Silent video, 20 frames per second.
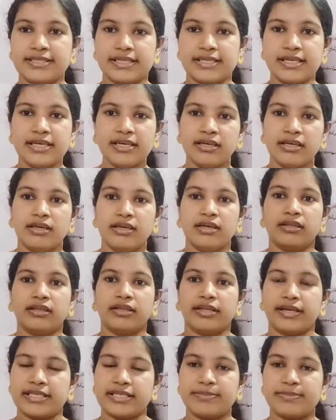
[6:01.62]
see
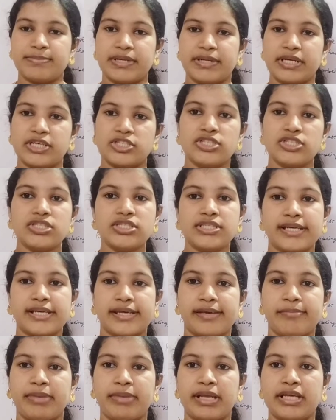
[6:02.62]
the respiration
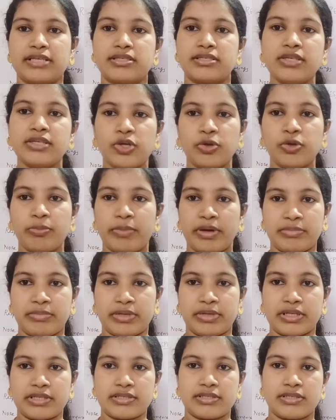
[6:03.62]
taking place in human
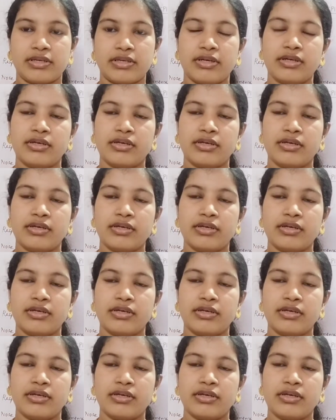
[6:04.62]
beings.